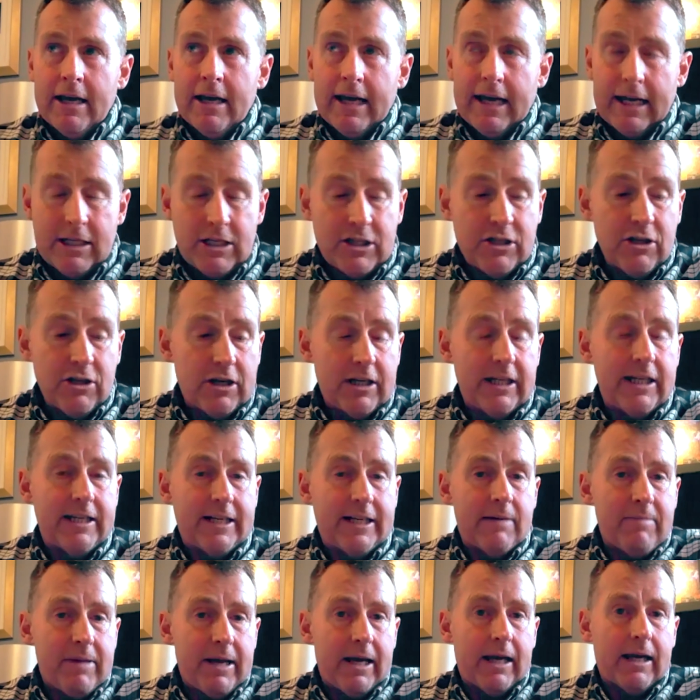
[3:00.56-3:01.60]
it certainly
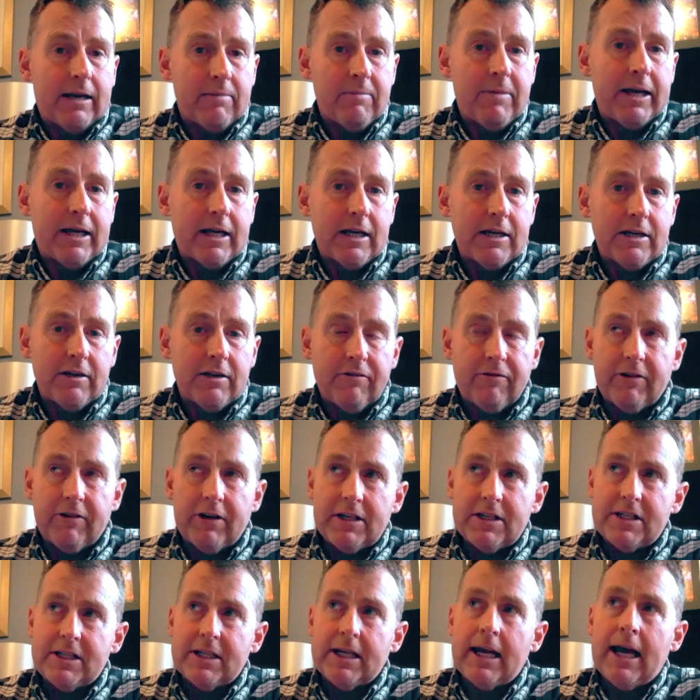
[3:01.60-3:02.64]
did make a
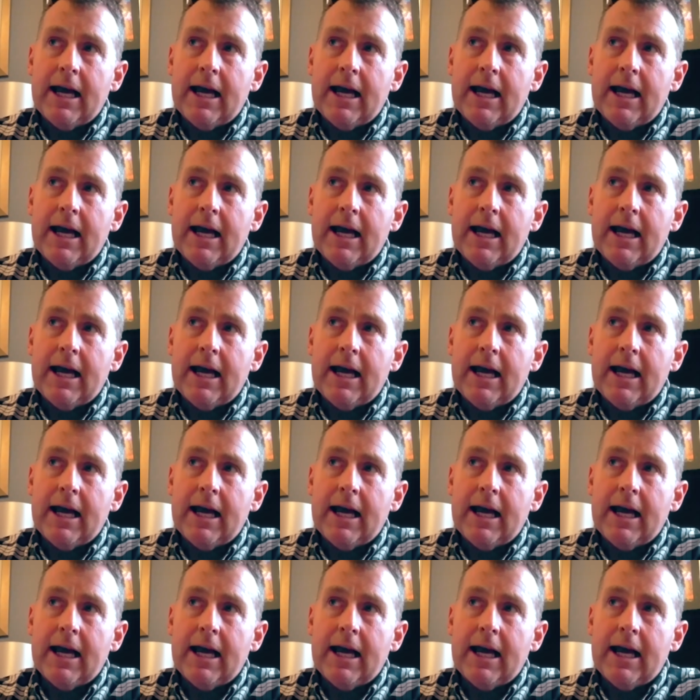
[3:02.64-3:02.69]
difference.